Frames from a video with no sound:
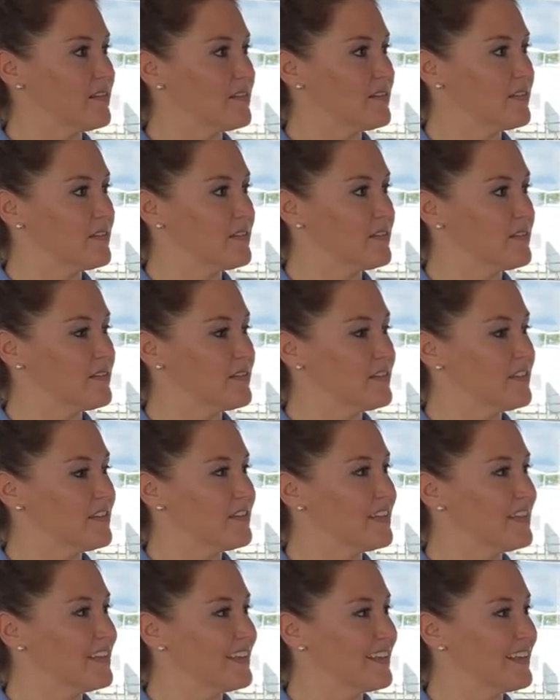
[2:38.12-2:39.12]

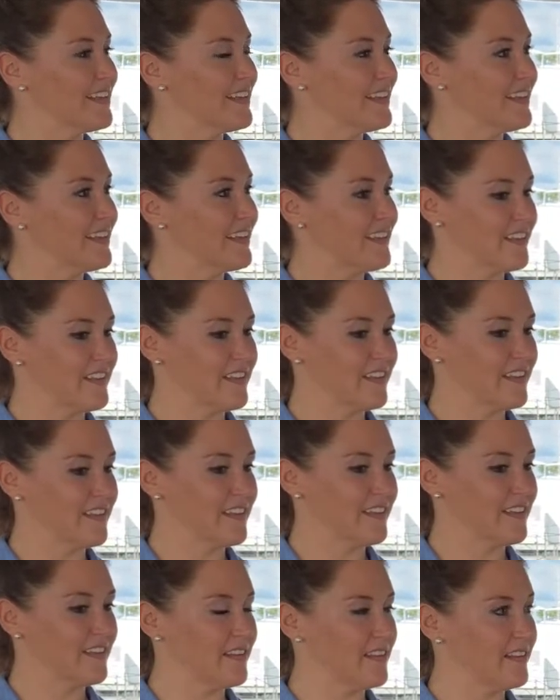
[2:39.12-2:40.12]

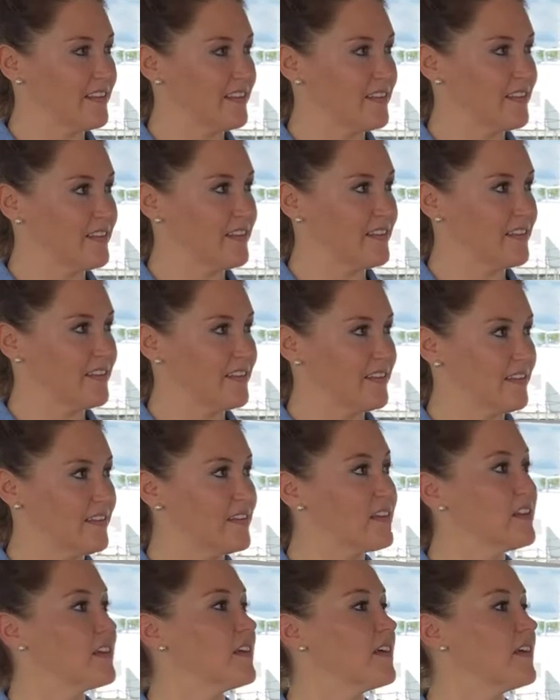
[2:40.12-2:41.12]

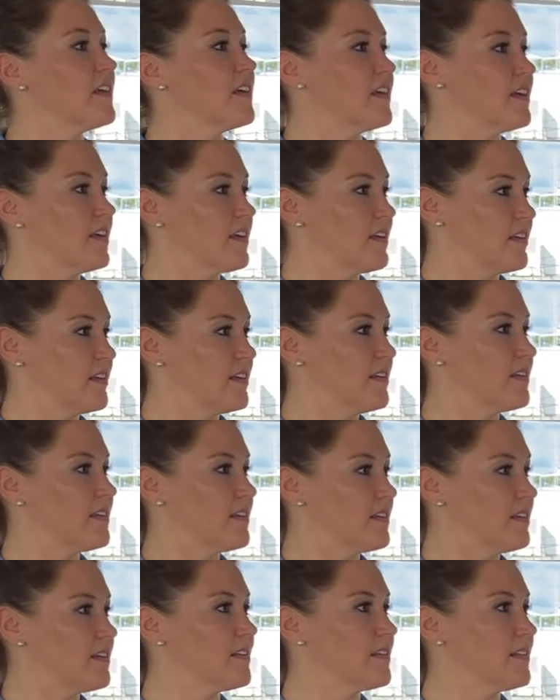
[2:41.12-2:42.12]

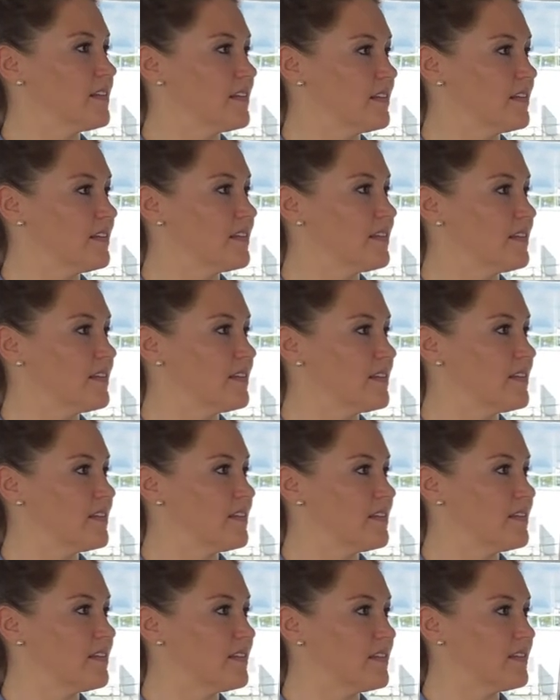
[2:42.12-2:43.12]

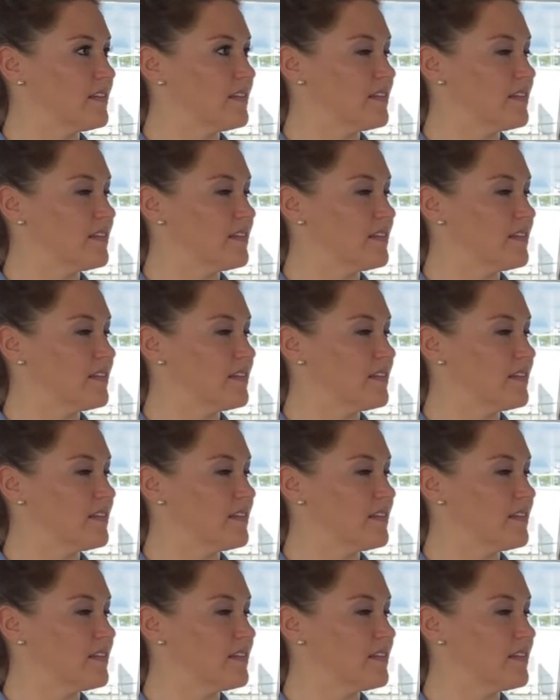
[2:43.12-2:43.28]
The person shown says nothing.